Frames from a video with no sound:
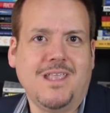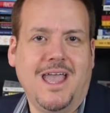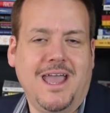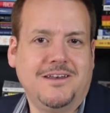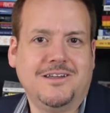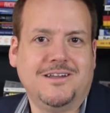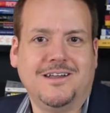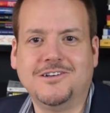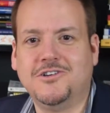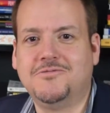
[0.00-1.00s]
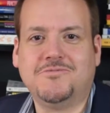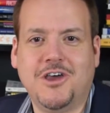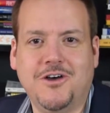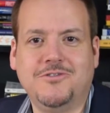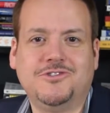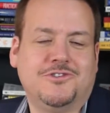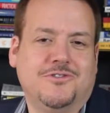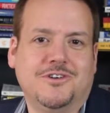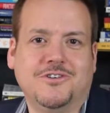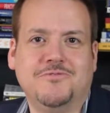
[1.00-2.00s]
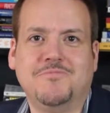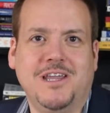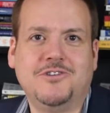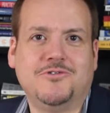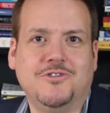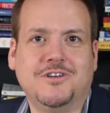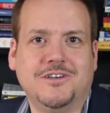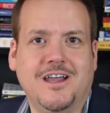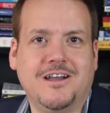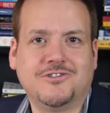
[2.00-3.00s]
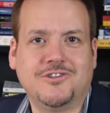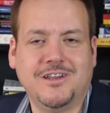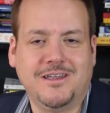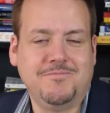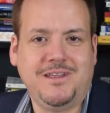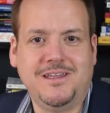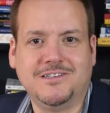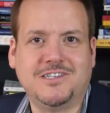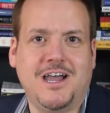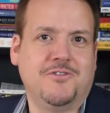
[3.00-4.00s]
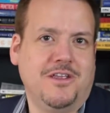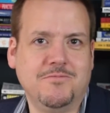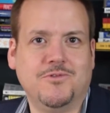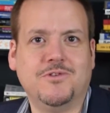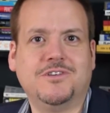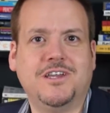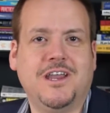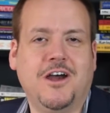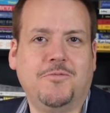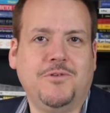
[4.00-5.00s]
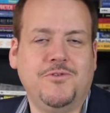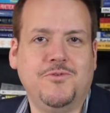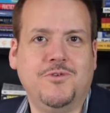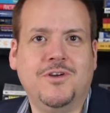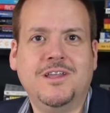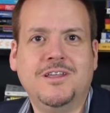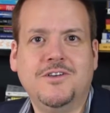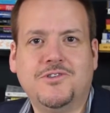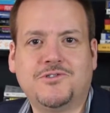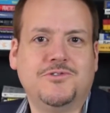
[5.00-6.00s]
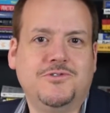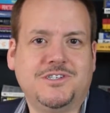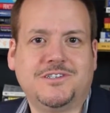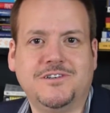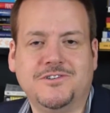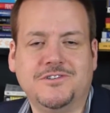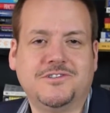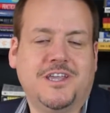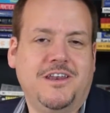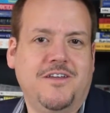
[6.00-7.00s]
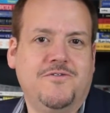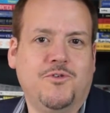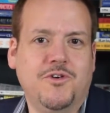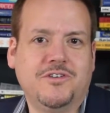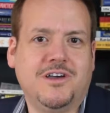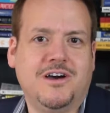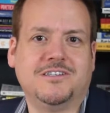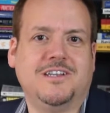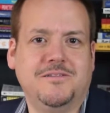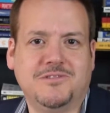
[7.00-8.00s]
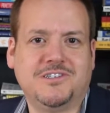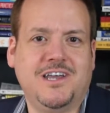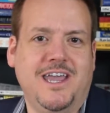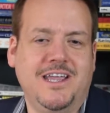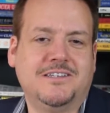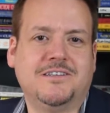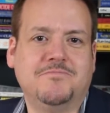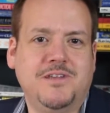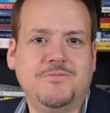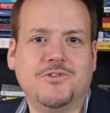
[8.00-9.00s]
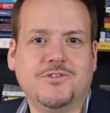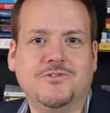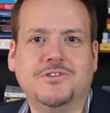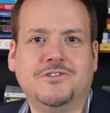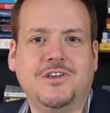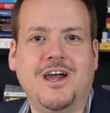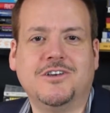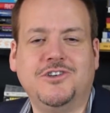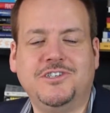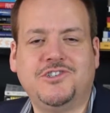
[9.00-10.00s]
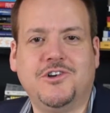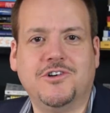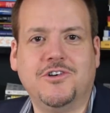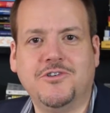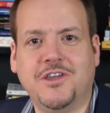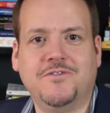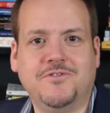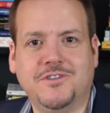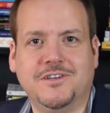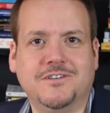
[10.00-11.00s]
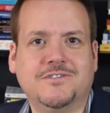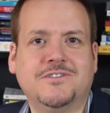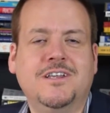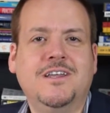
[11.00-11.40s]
And a good coach or a good mentor can actually be a sounding board, can help you through decisions, can avoid costly mistakes, and people are going to actually start looking for this